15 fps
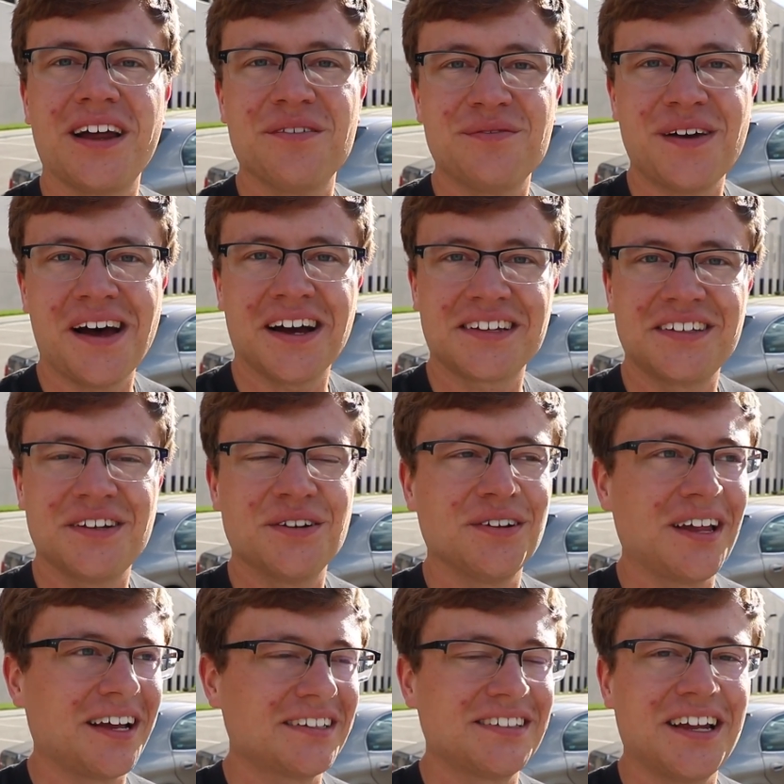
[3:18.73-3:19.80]
And in fact, you know,
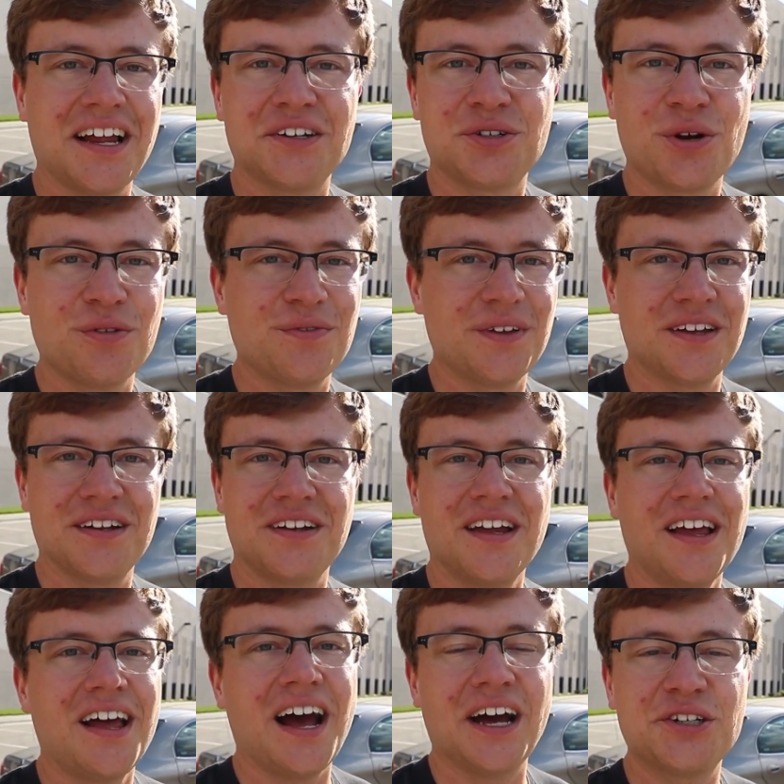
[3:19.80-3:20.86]
like I said, I drove it
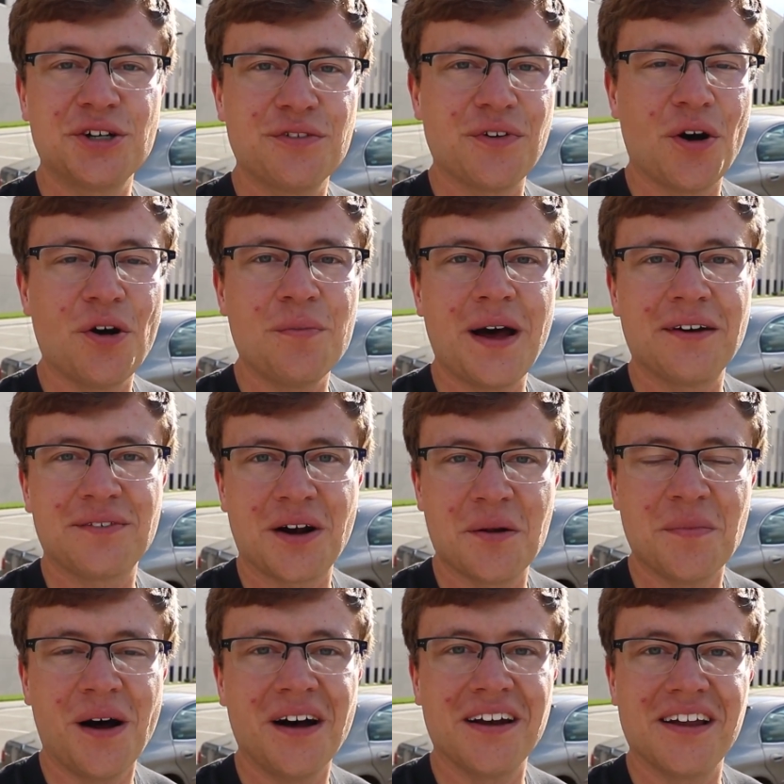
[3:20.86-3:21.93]
home after I
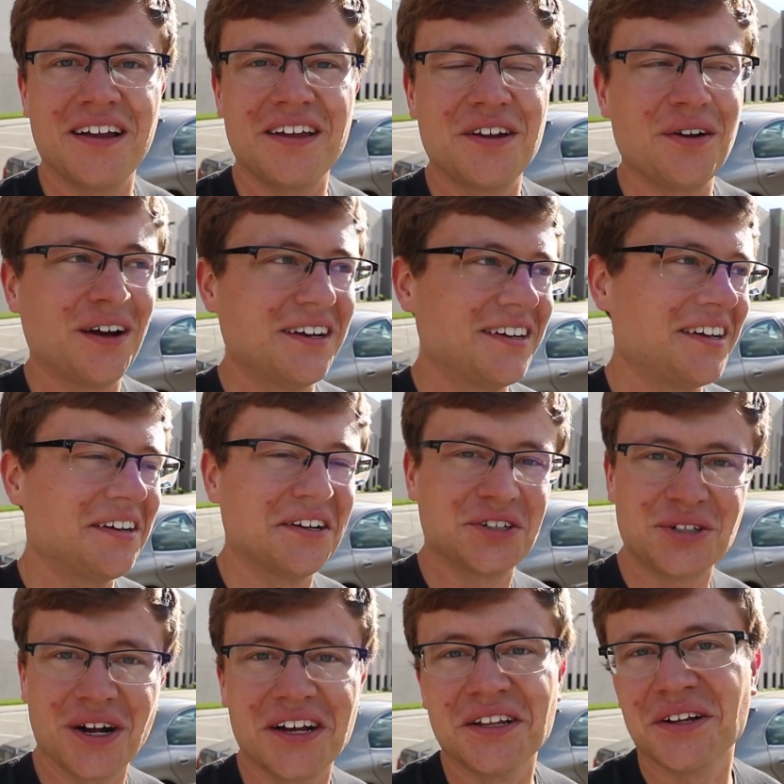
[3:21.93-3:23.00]
bought it. You know, I didn't need a
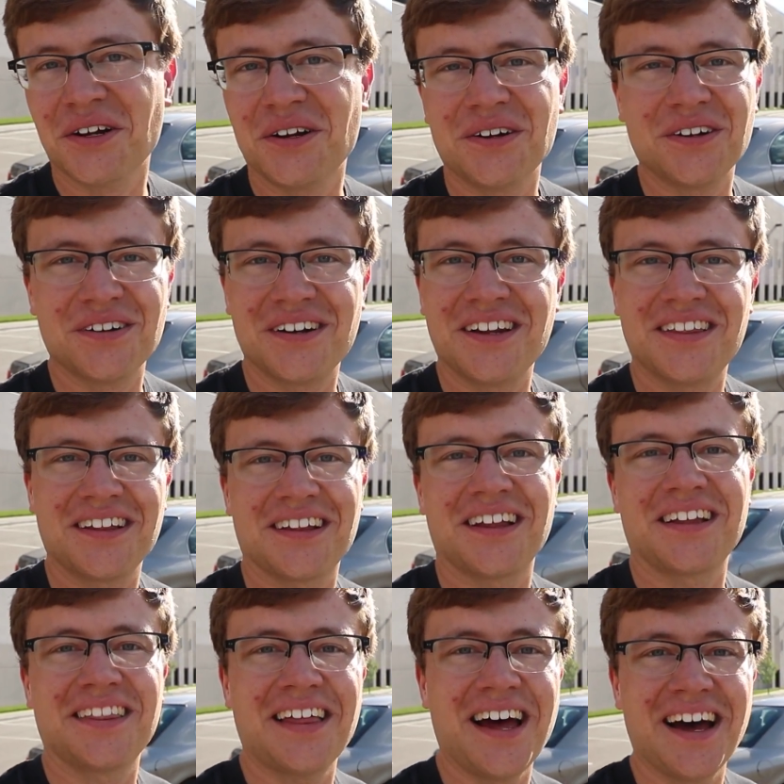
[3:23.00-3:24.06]
trailer or anything
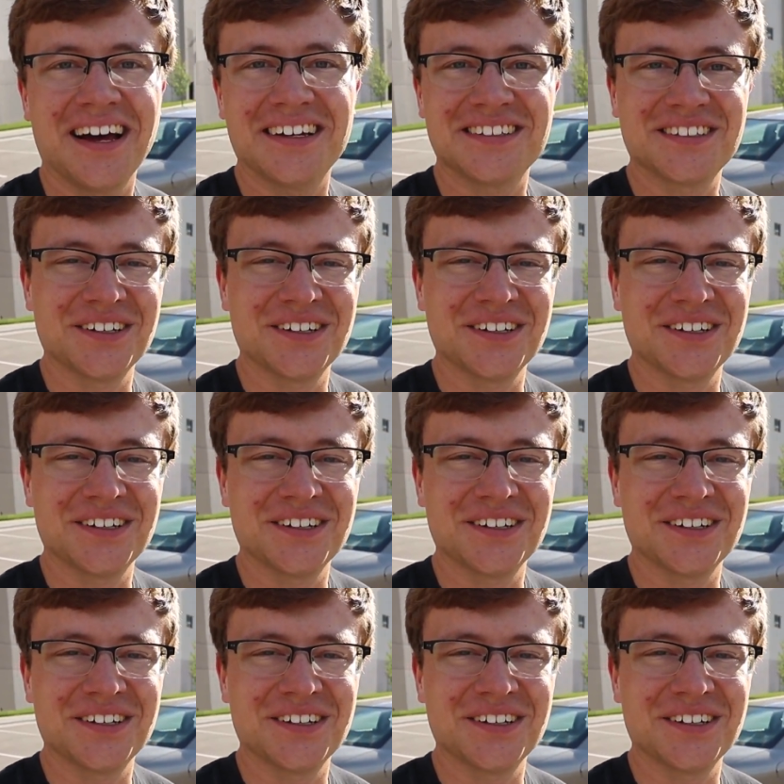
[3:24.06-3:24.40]
like that.